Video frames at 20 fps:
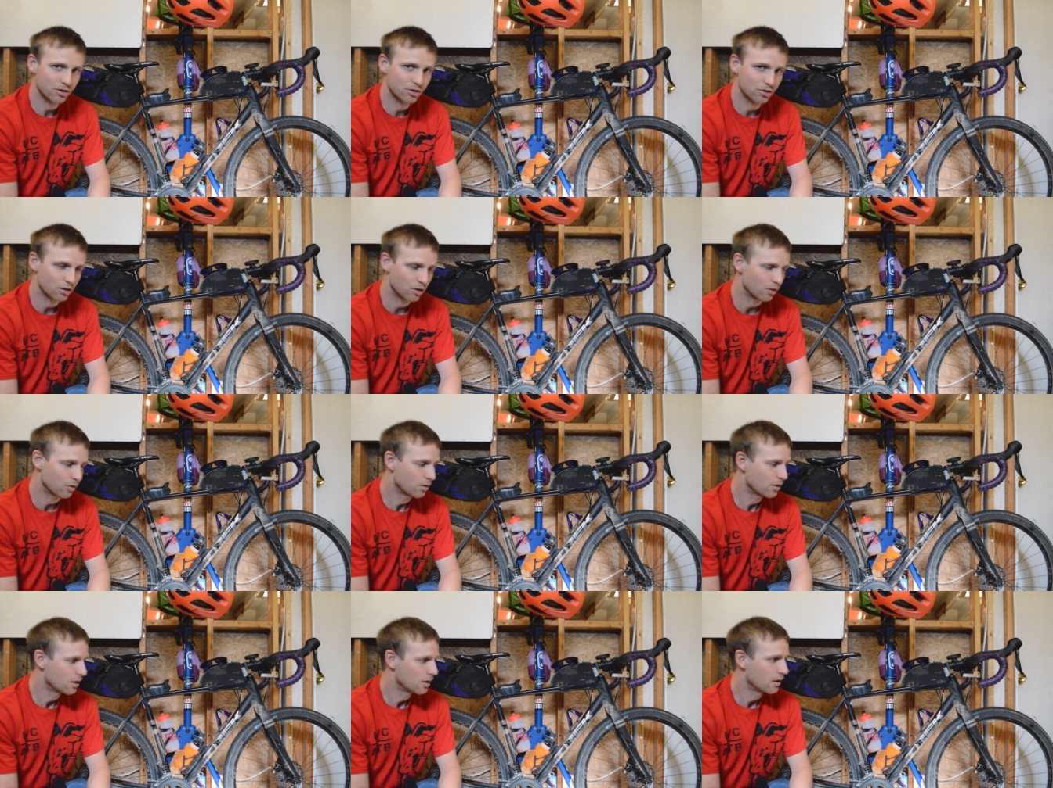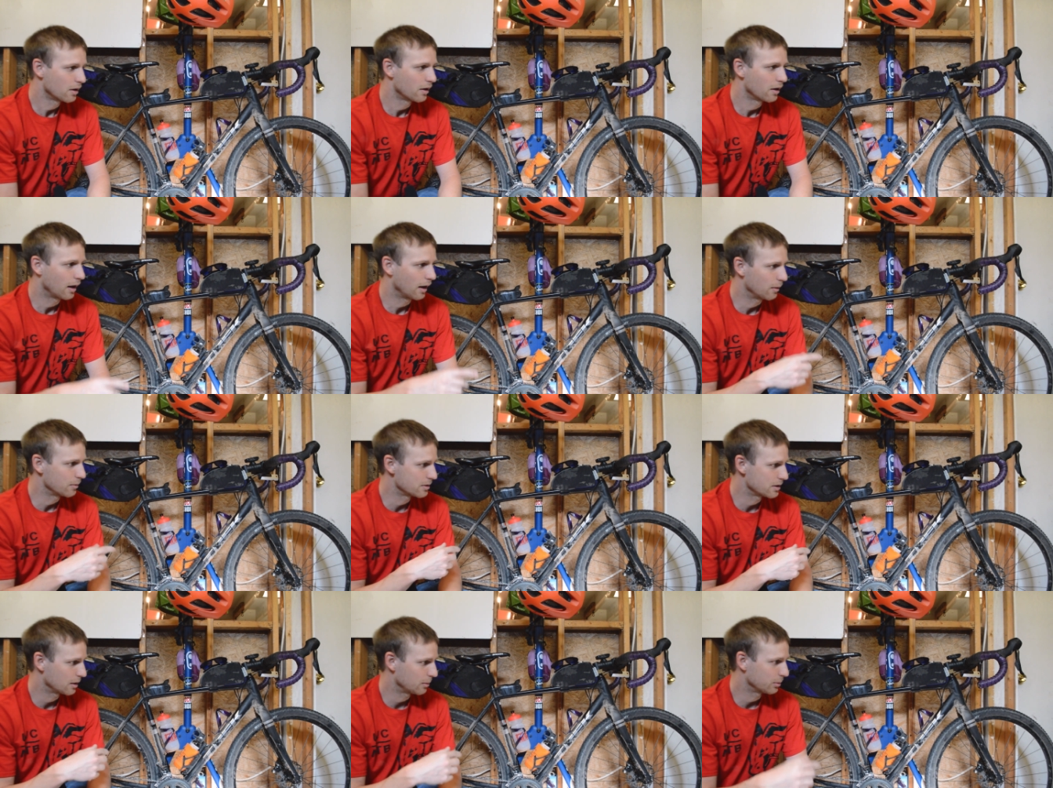So I
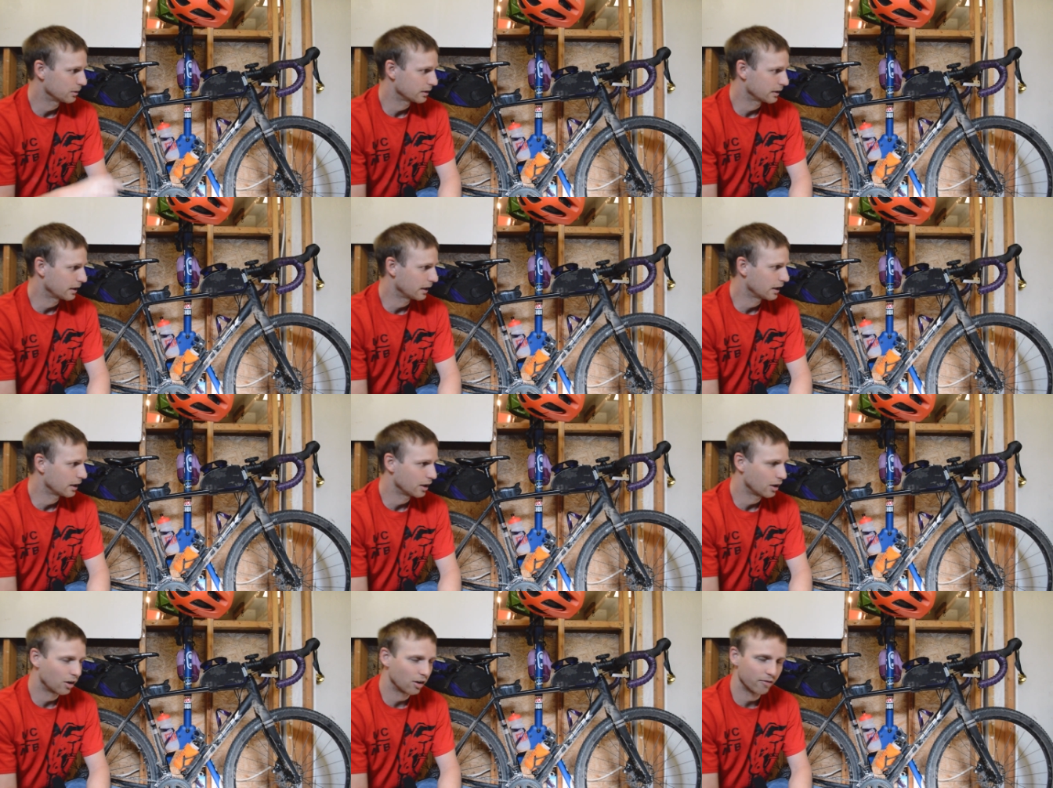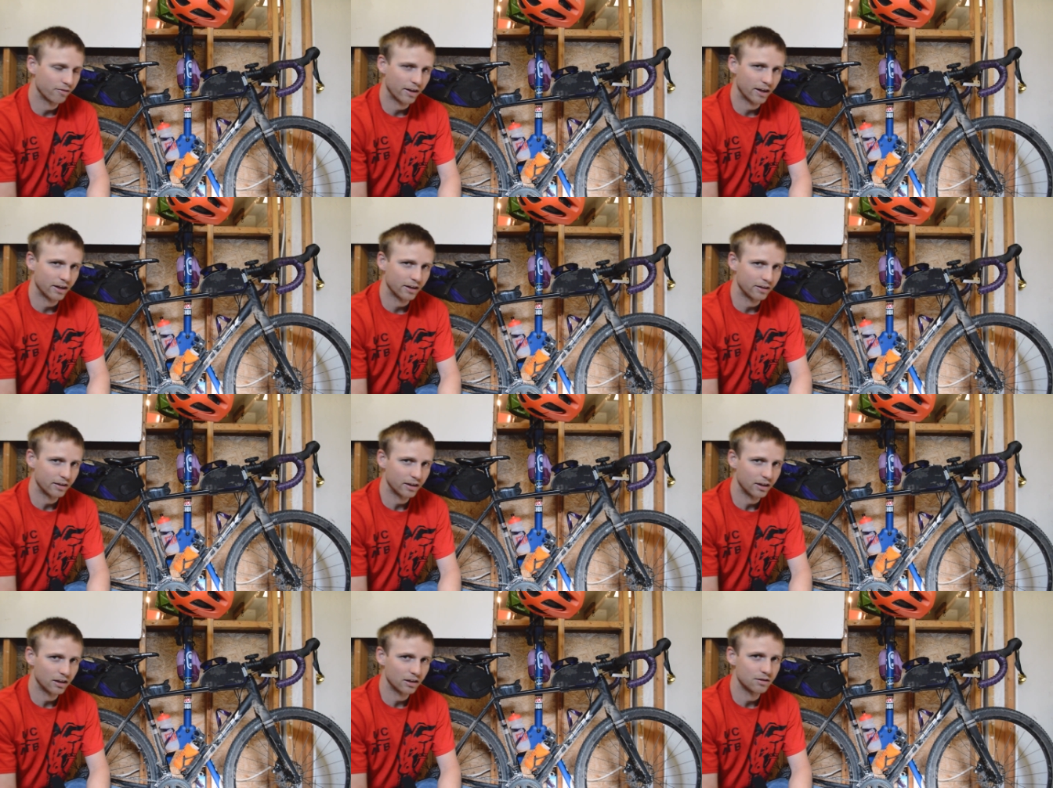was able to carry all of that in
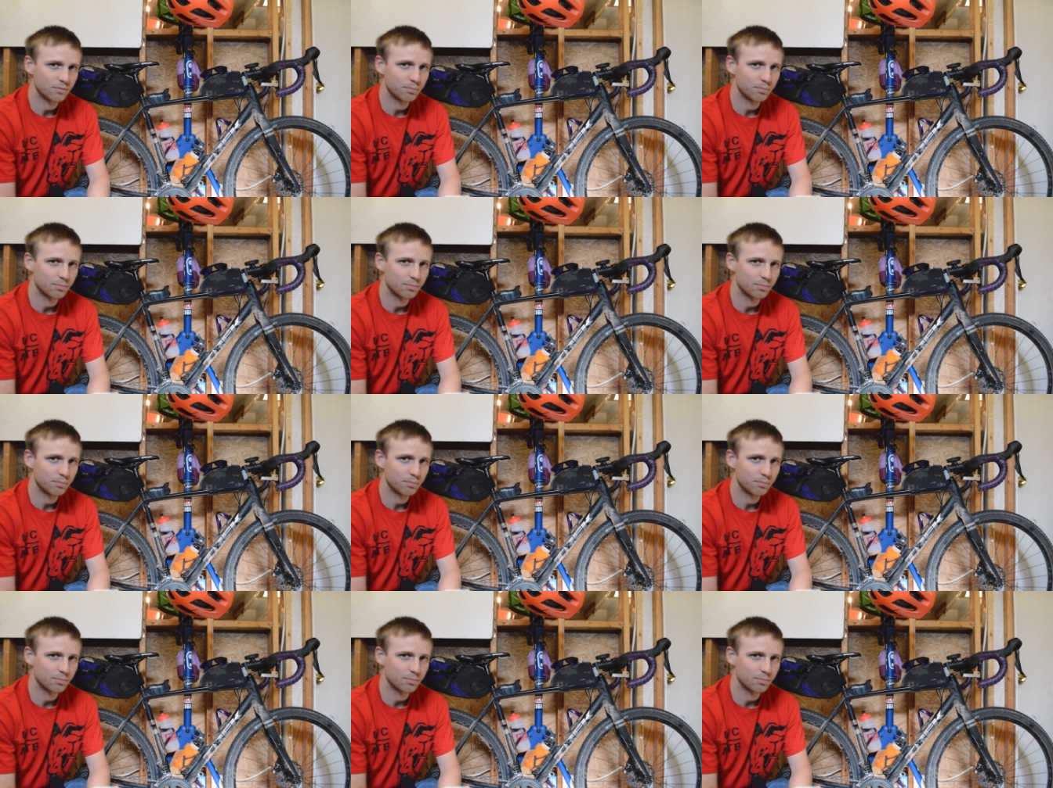there,